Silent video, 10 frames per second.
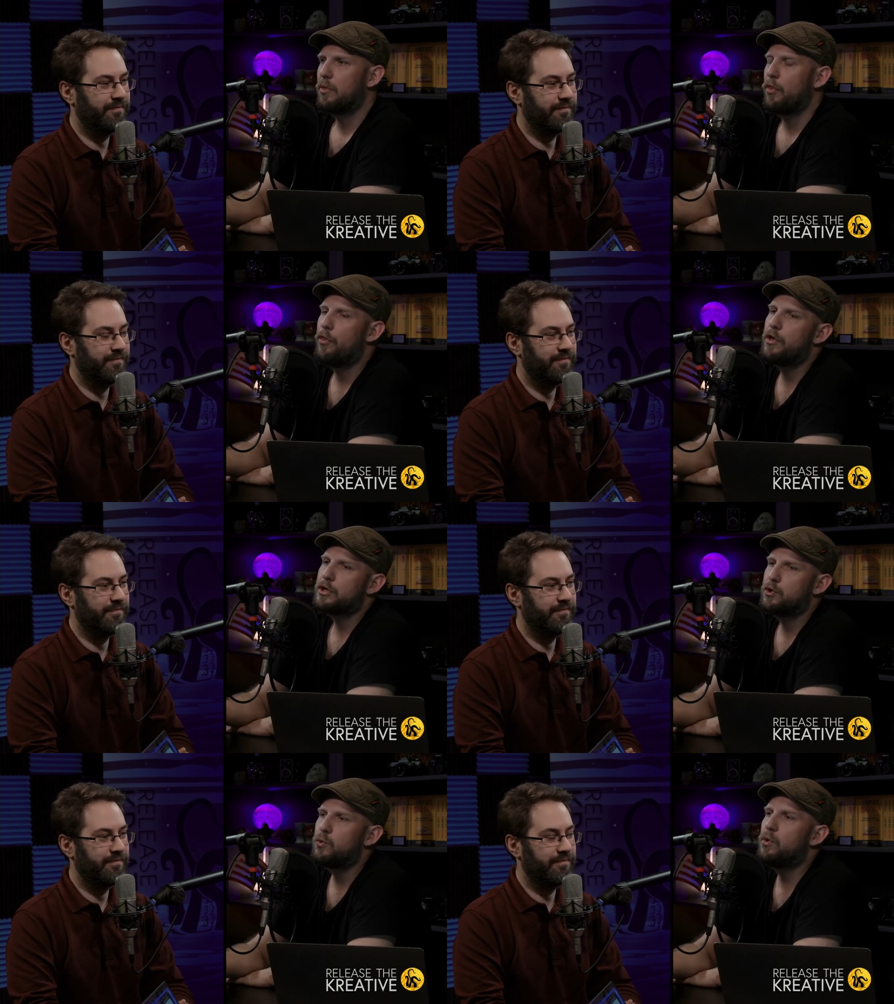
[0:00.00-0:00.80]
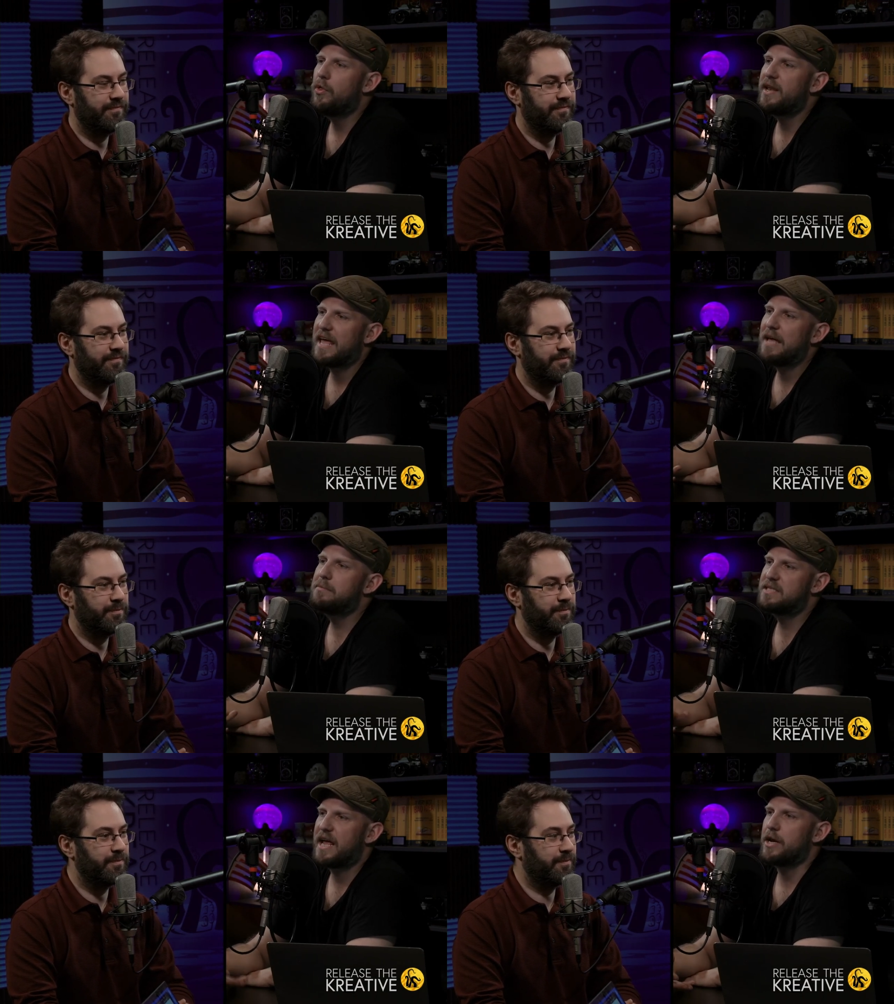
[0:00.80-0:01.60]
Speaker 1: the tool that came
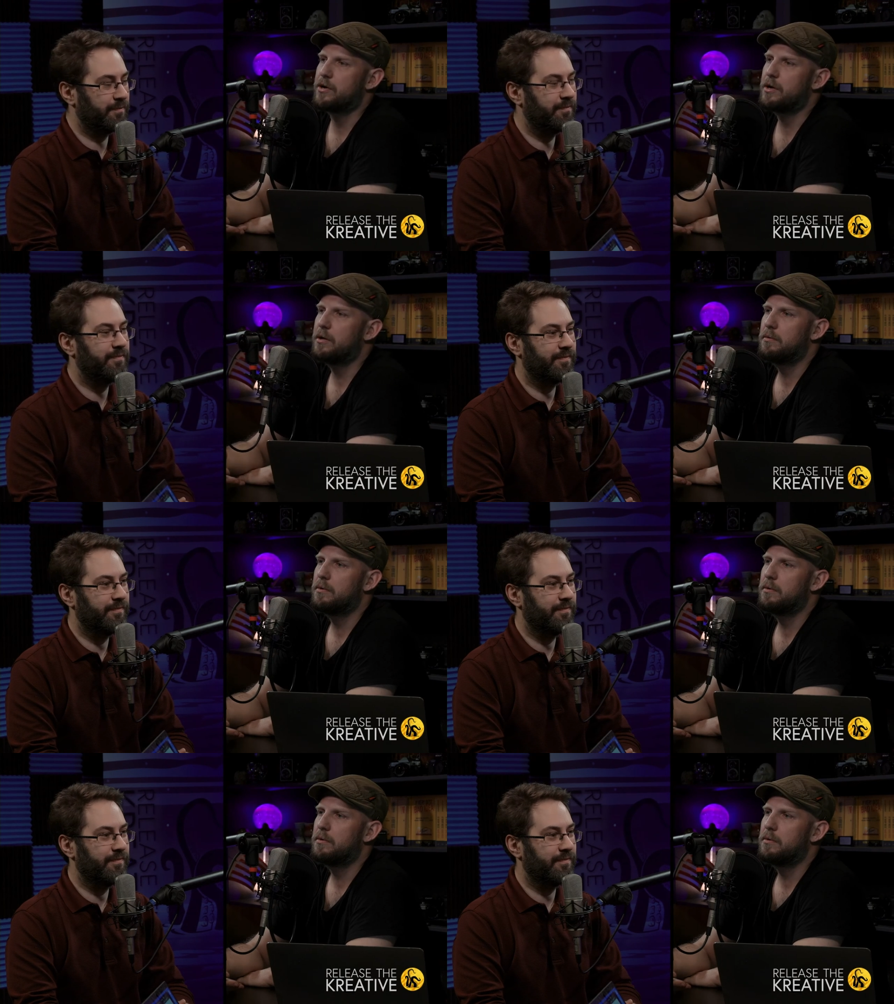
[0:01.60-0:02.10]
standard,